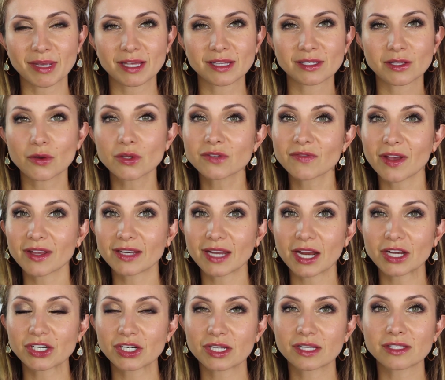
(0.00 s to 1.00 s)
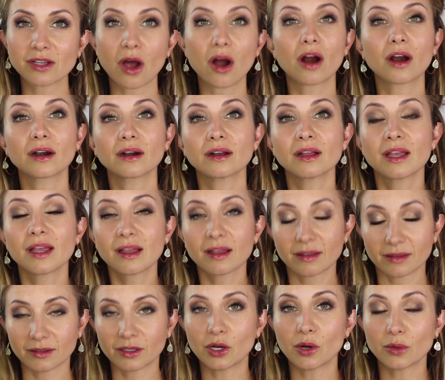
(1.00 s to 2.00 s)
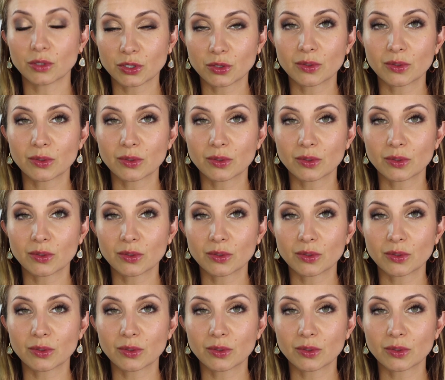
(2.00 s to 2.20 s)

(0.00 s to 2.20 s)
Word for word: Because those foundations are, you know,